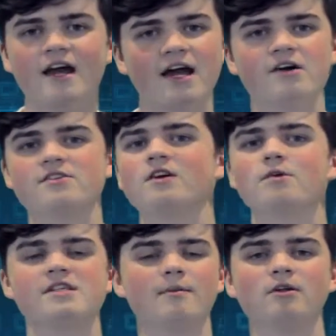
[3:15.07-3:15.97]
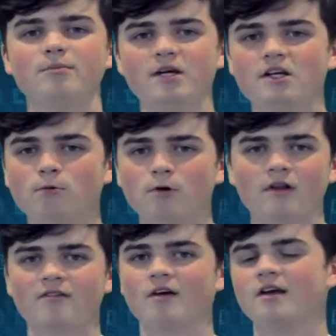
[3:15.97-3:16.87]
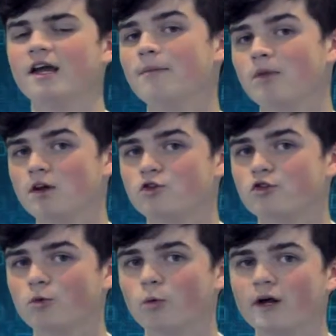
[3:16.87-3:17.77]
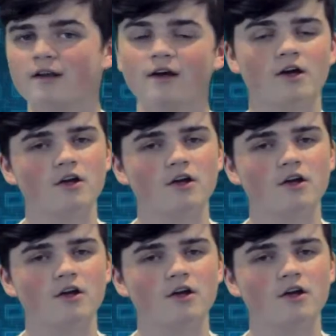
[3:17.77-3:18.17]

Arizona was able to beat New Orleans, a game they should win.